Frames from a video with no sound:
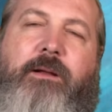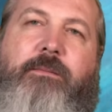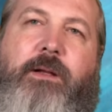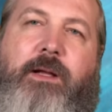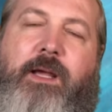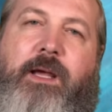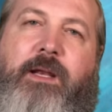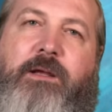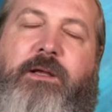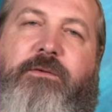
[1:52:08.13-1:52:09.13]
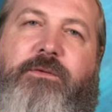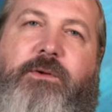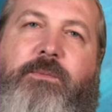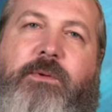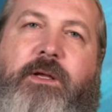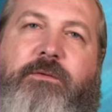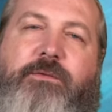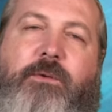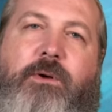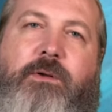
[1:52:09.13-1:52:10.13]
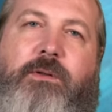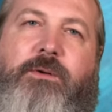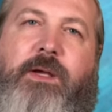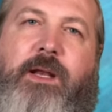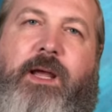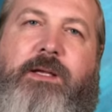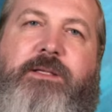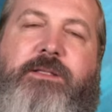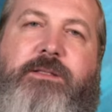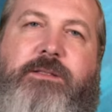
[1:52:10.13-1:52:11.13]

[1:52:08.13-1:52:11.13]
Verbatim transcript: again, if you hold Luke and Acts